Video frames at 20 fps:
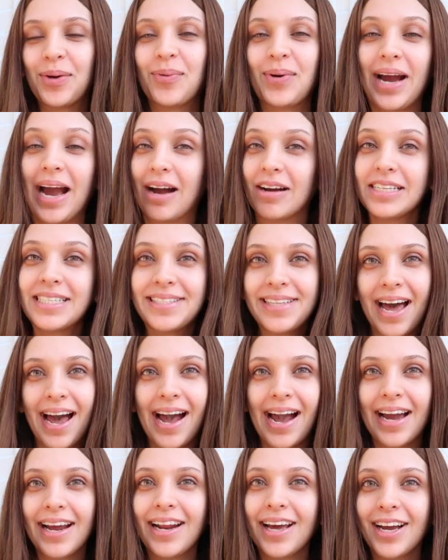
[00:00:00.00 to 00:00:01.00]
We're
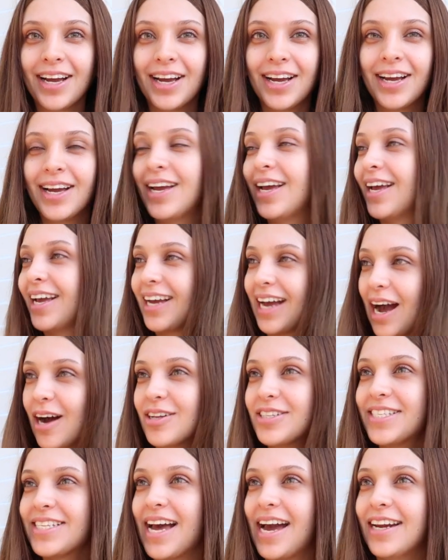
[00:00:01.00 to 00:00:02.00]
outside,
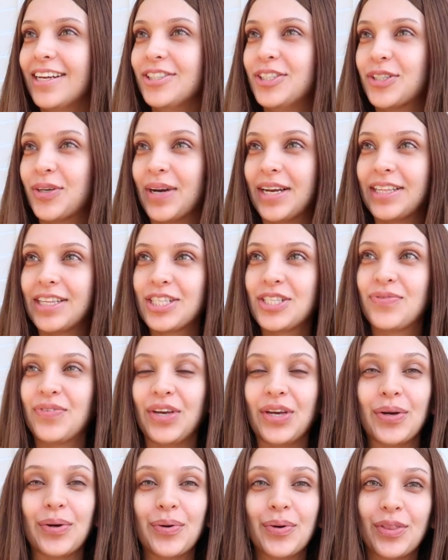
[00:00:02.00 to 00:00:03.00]
outside enjoying this
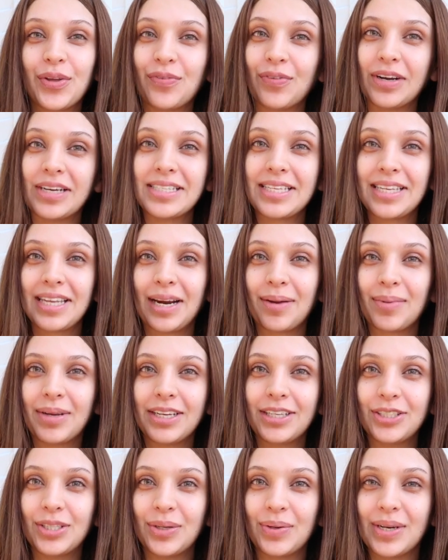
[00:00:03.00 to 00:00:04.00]
view. The first thing that I'm
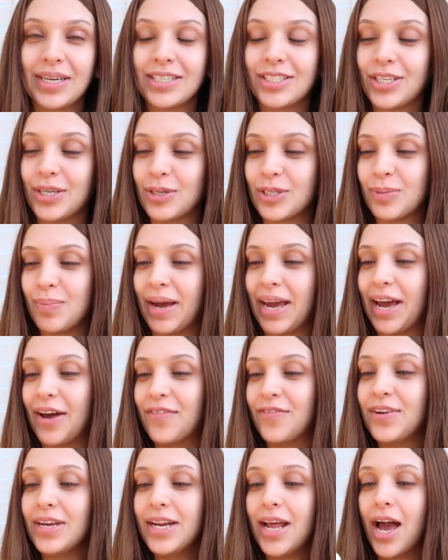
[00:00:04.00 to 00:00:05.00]
gonna do is use my
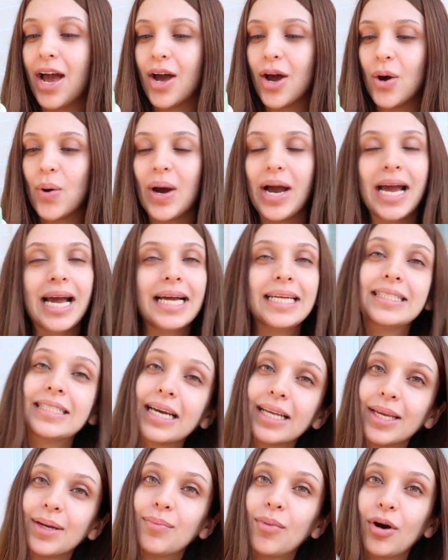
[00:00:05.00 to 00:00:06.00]
Aveeno
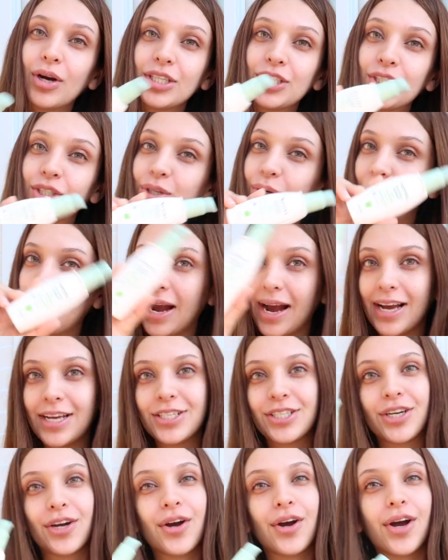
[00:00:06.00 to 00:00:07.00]
Daily
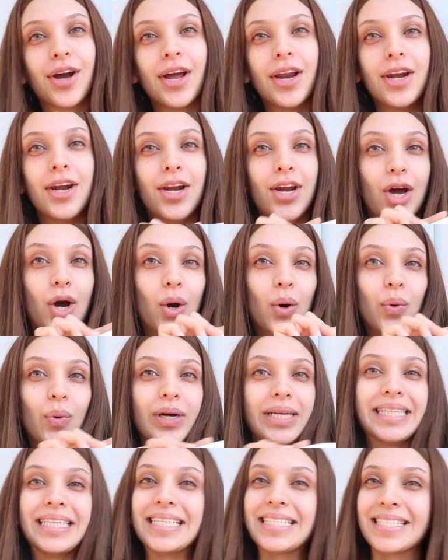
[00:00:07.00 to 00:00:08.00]
Moisturizer.
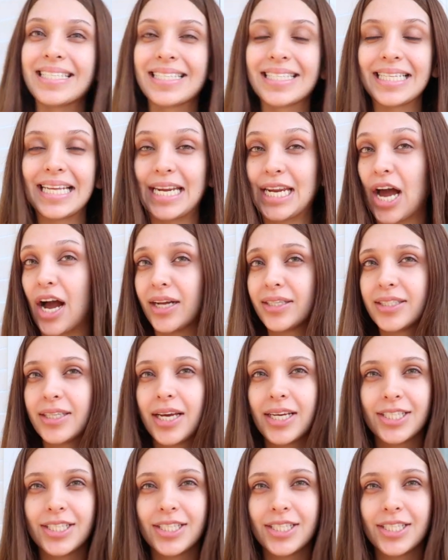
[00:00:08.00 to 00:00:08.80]
No, this is not